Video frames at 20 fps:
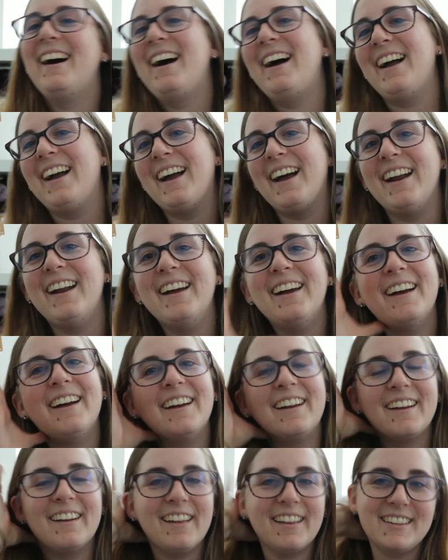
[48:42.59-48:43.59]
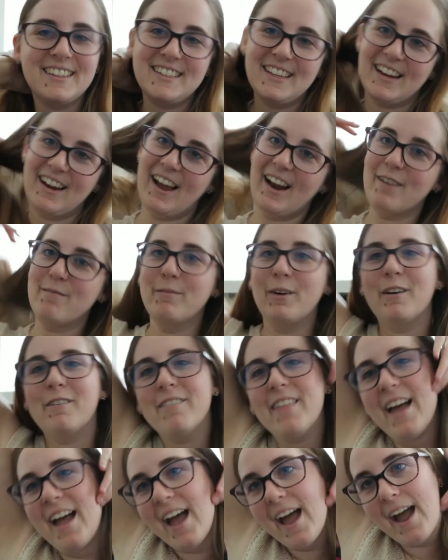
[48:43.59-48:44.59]
I gotta, let's see, I gotta move
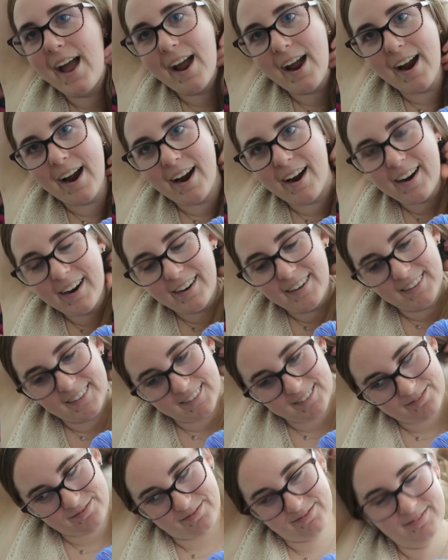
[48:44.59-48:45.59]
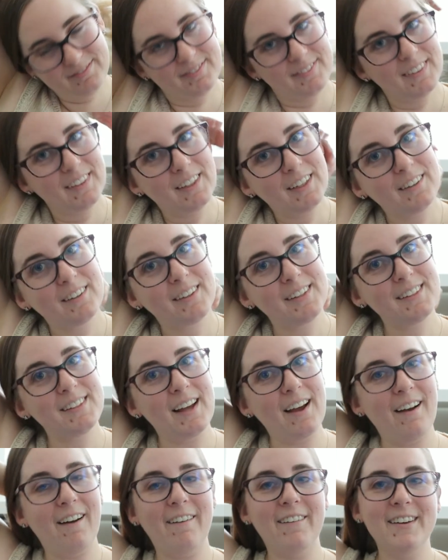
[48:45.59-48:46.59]
the hair because
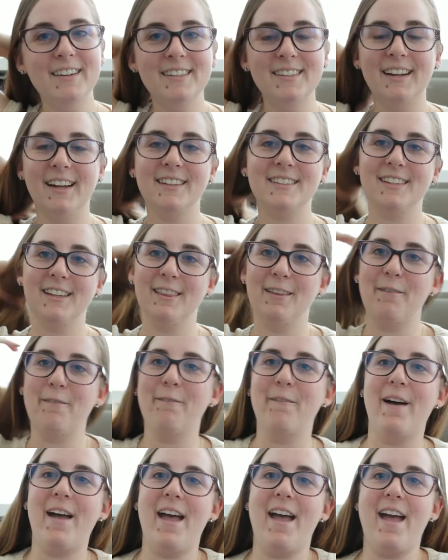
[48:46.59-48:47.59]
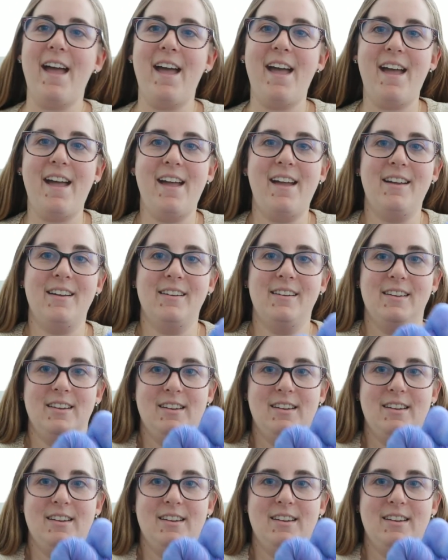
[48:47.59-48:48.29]
that always gets in the way.